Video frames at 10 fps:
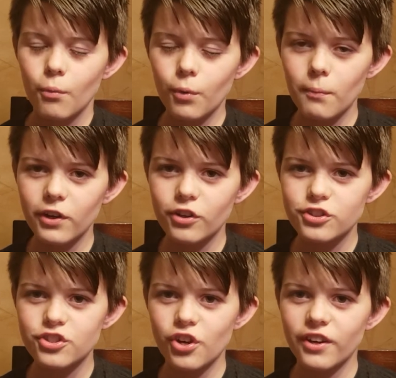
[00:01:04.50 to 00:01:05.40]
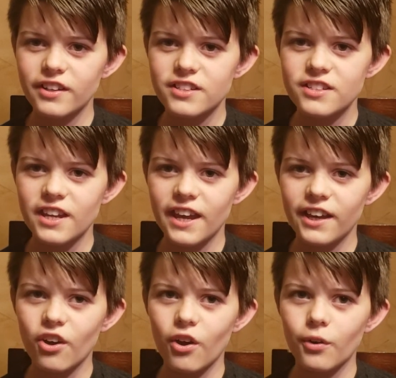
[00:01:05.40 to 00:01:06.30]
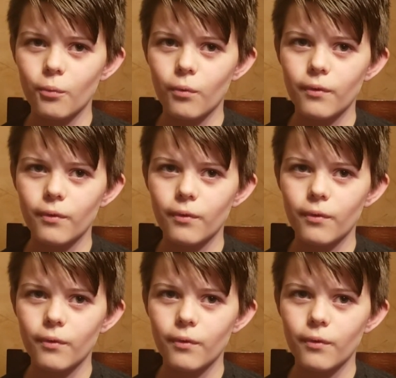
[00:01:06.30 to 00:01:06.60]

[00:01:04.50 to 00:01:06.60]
Women are starting to take on